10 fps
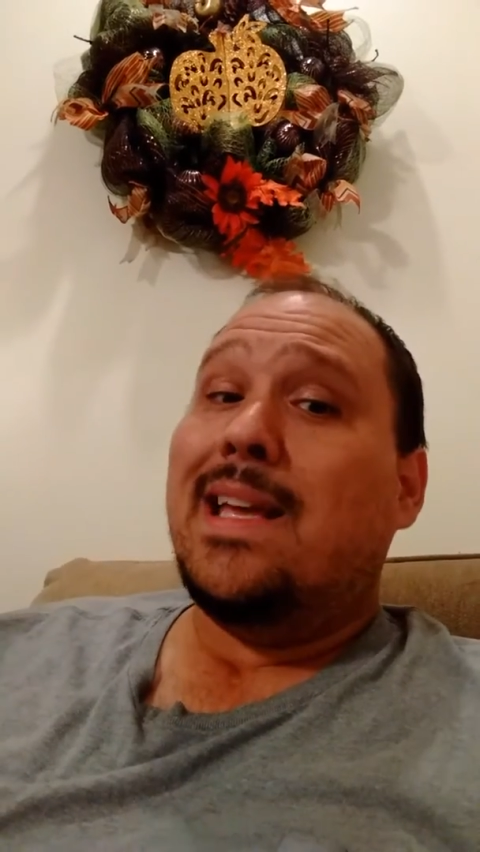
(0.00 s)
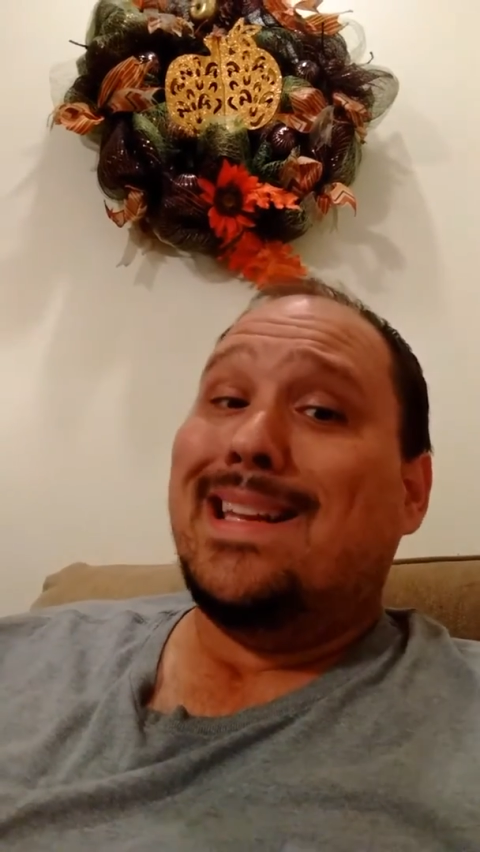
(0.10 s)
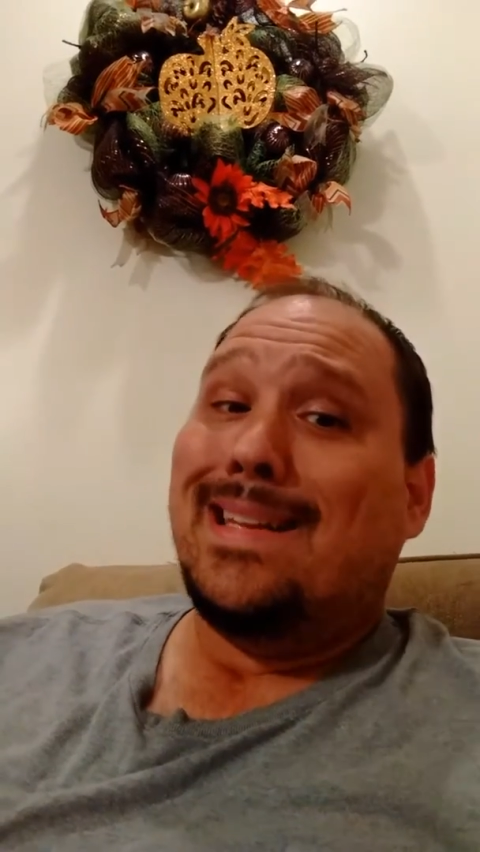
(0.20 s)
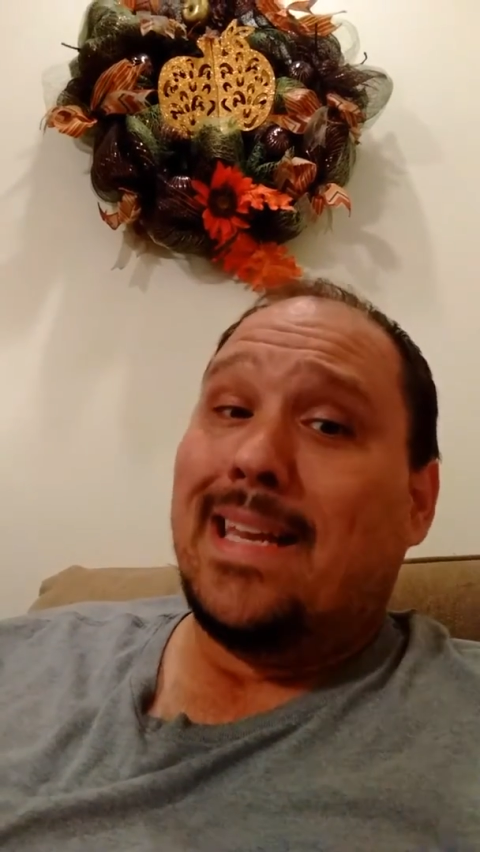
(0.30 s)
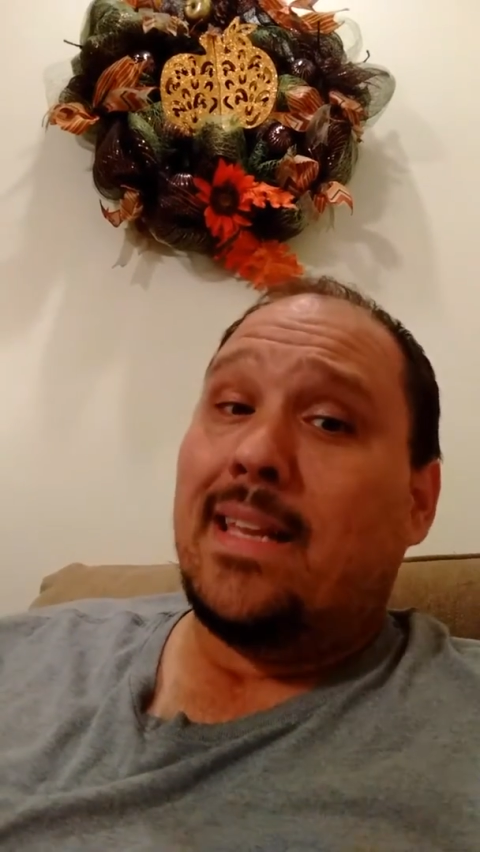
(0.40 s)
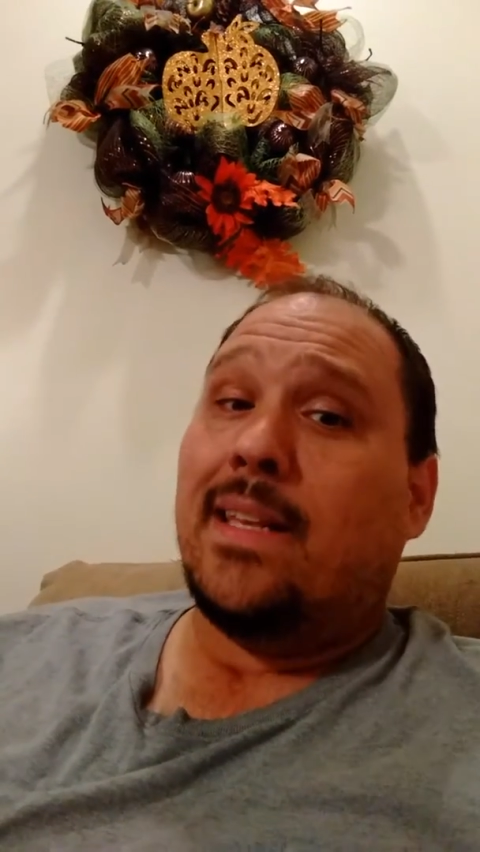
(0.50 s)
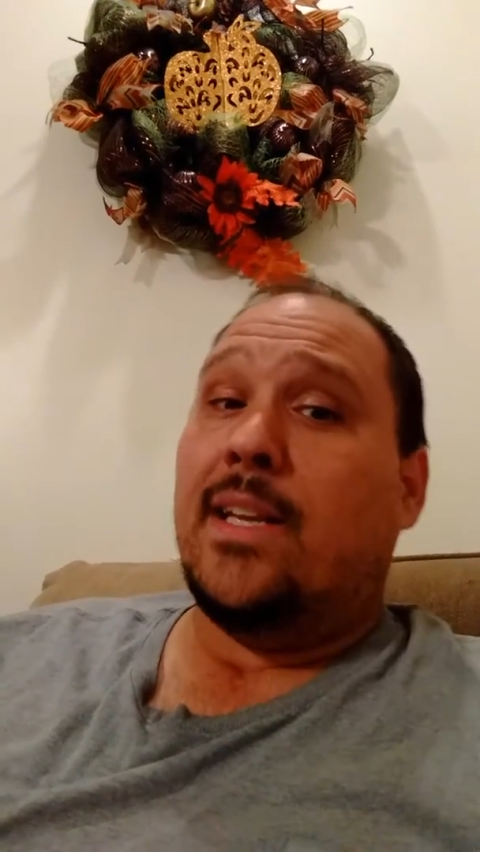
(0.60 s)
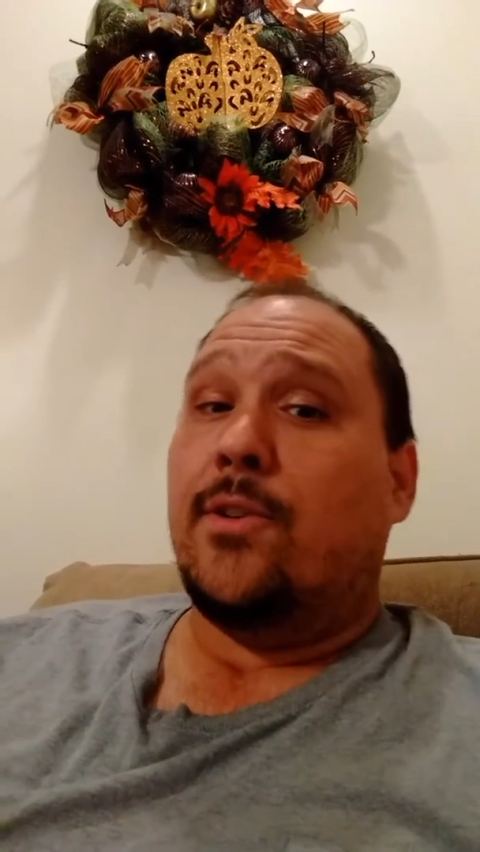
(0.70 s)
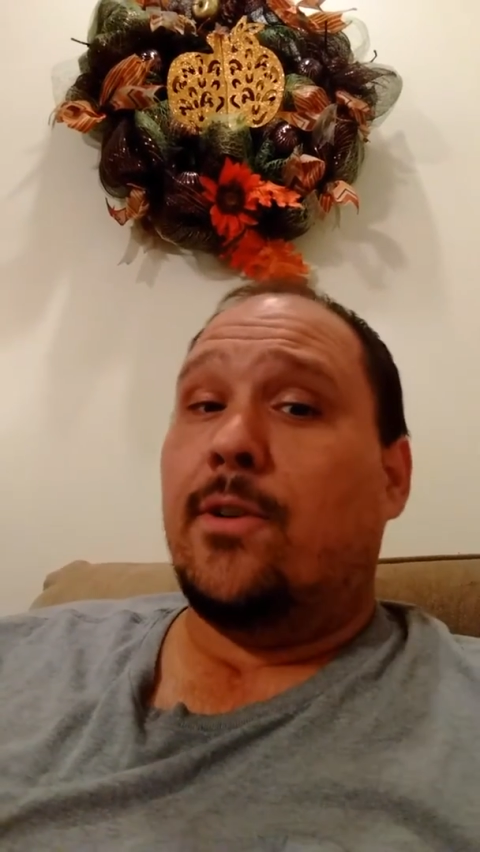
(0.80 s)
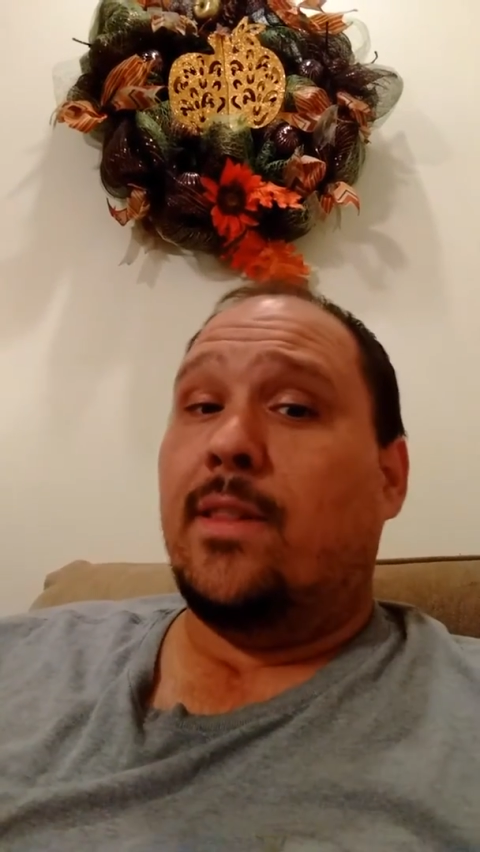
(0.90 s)
kneeling
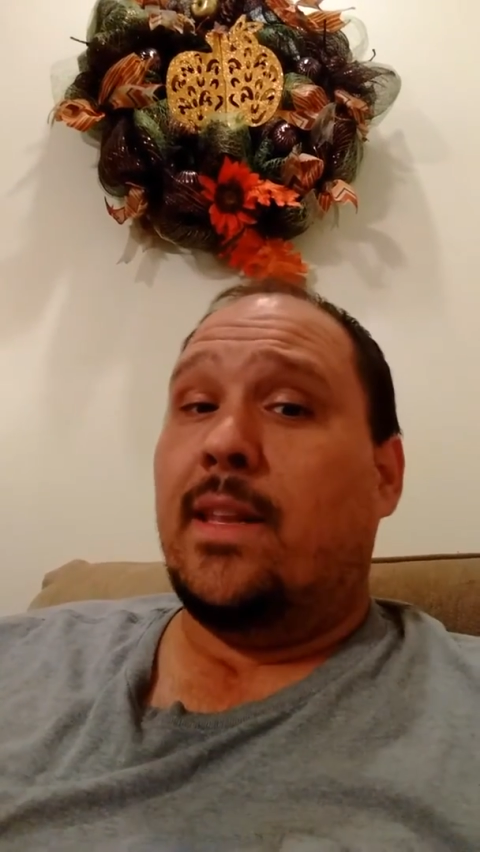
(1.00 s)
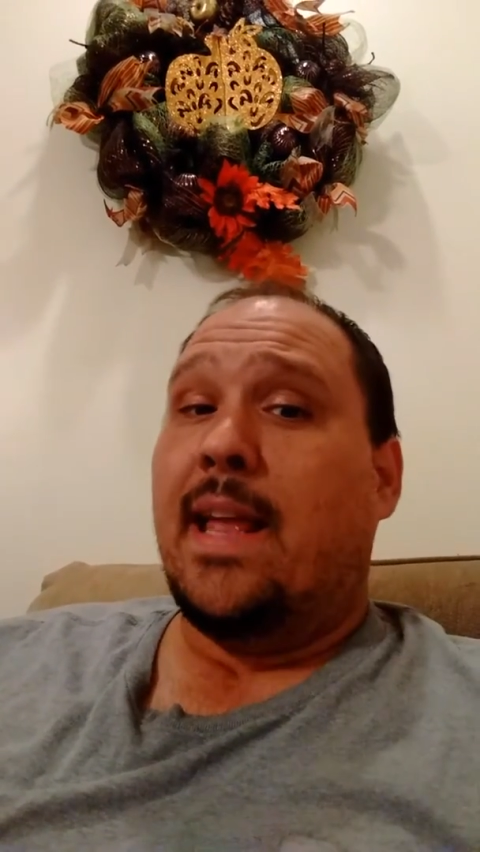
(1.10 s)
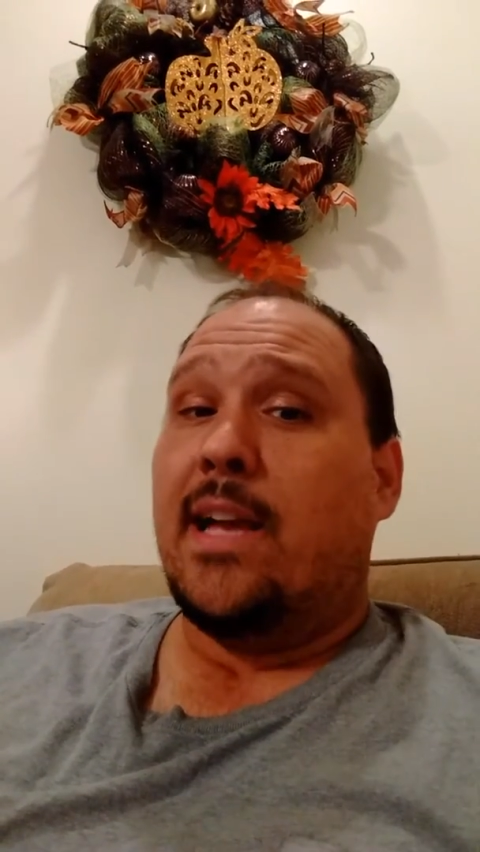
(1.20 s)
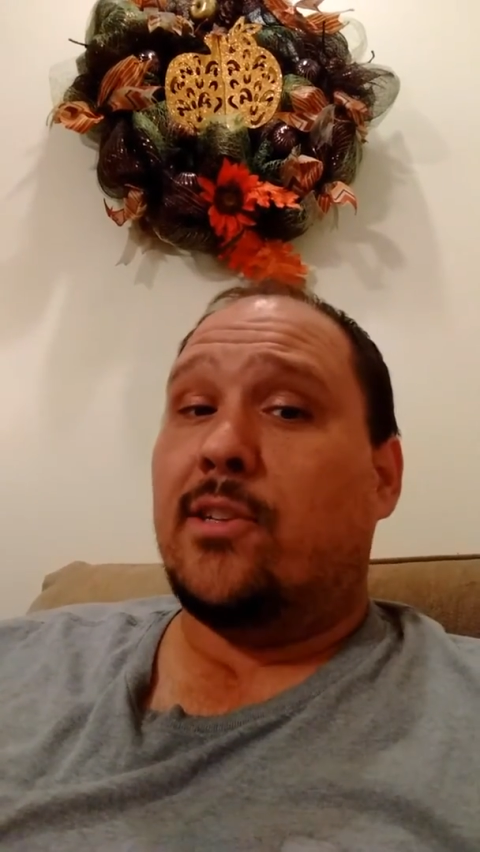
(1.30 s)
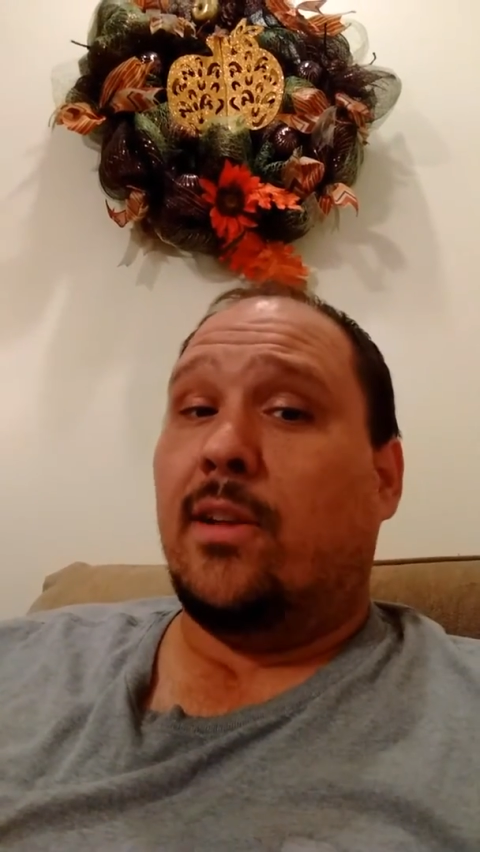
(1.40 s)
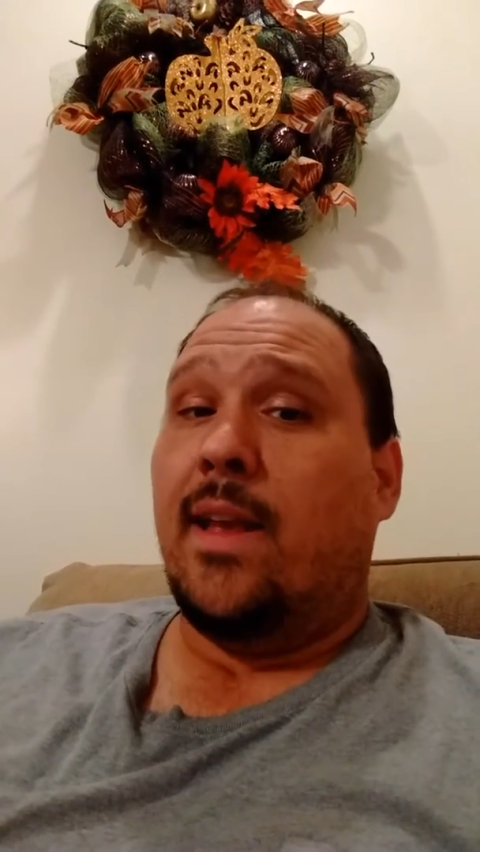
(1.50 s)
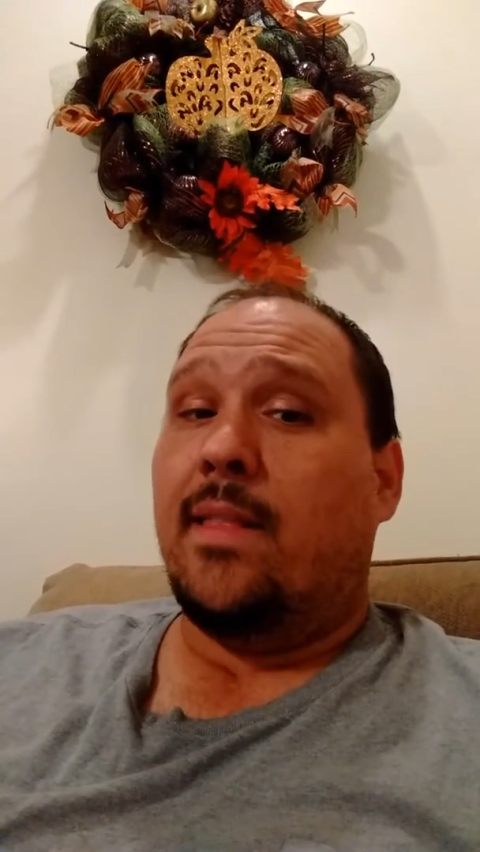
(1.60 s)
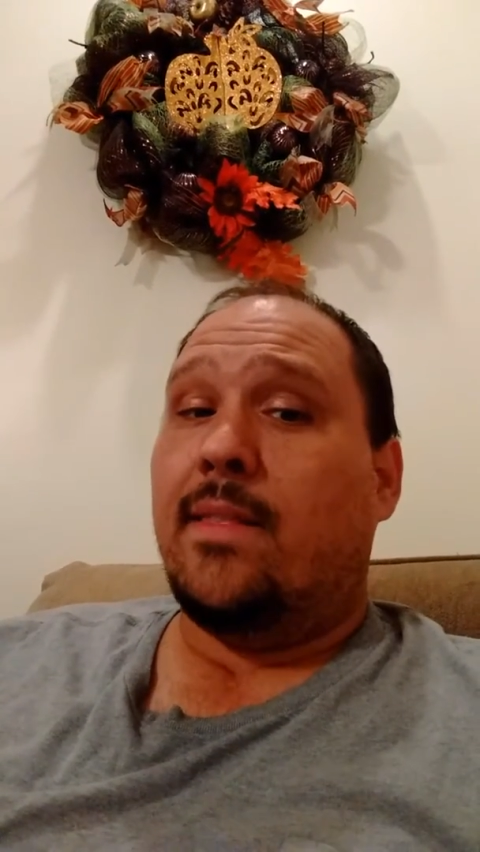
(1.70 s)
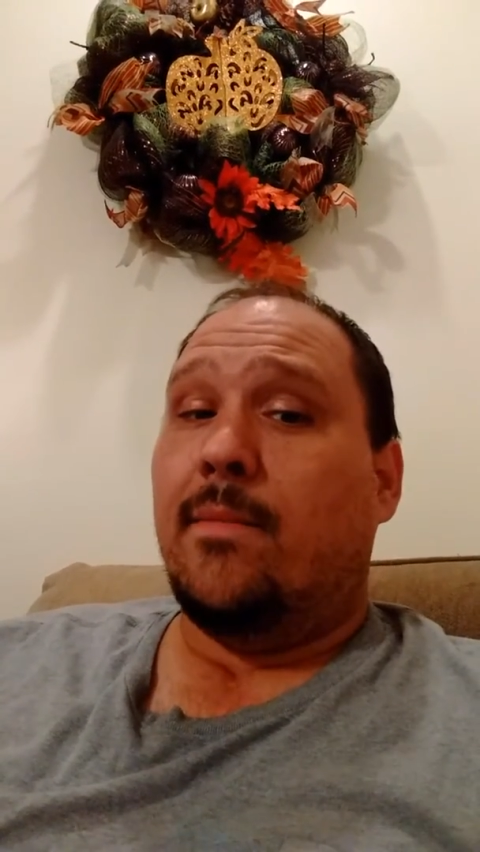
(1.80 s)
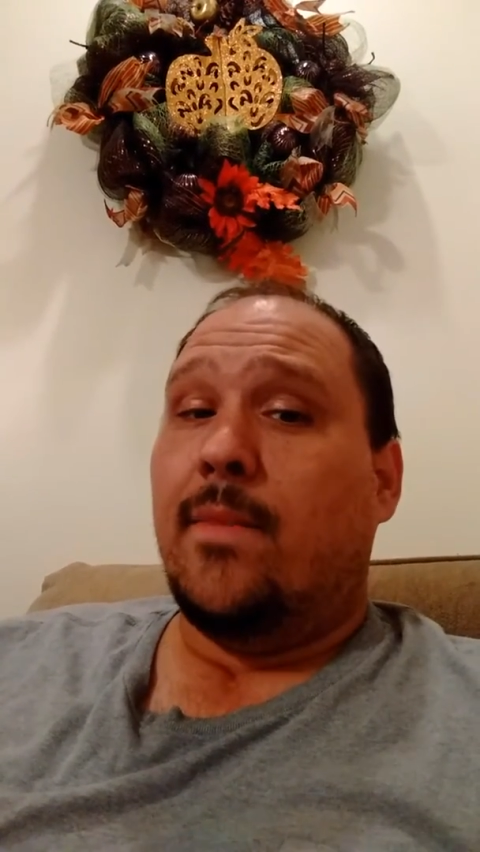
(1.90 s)
during the national
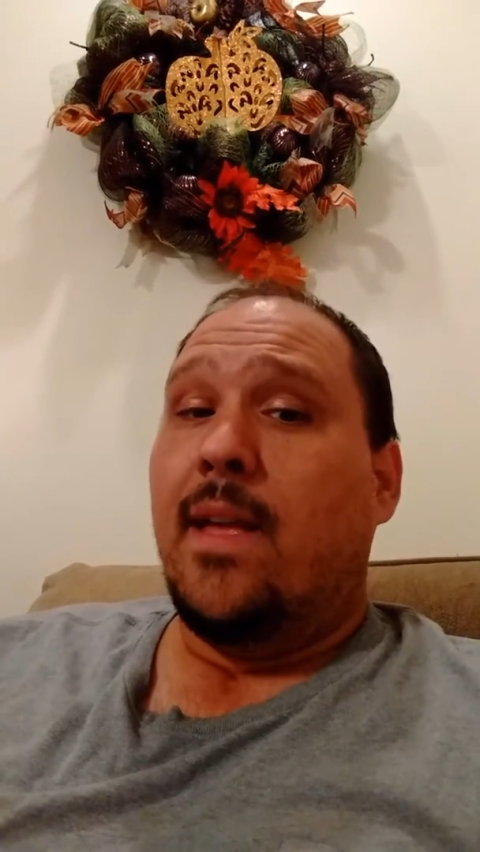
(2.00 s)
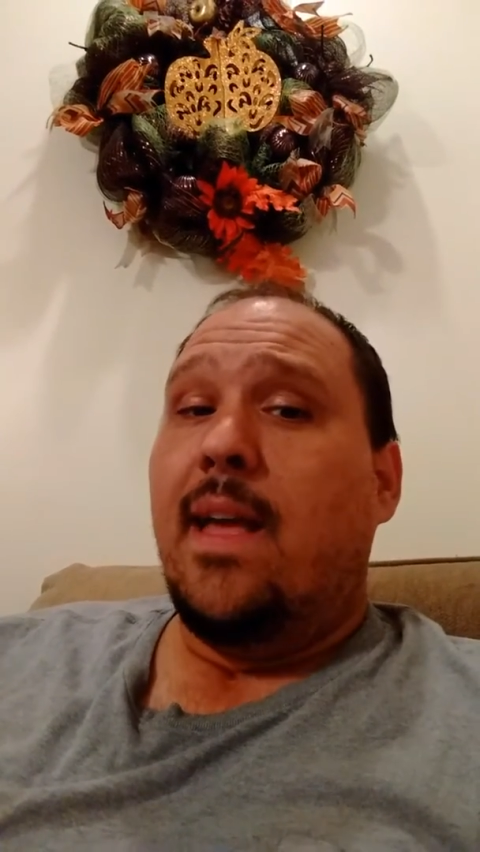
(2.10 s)
anthem.